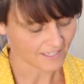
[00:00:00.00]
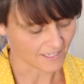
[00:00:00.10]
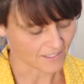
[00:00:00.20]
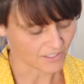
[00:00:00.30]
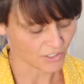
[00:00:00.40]

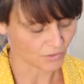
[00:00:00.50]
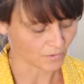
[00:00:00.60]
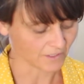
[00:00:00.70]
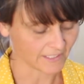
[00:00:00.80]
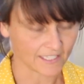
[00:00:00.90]
is you
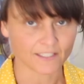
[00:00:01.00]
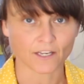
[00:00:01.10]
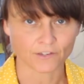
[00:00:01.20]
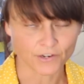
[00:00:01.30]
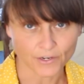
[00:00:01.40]
will need
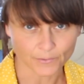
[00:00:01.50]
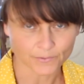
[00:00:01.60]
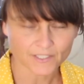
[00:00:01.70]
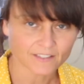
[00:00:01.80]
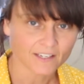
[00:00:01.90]
a
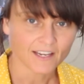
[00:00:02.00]
node,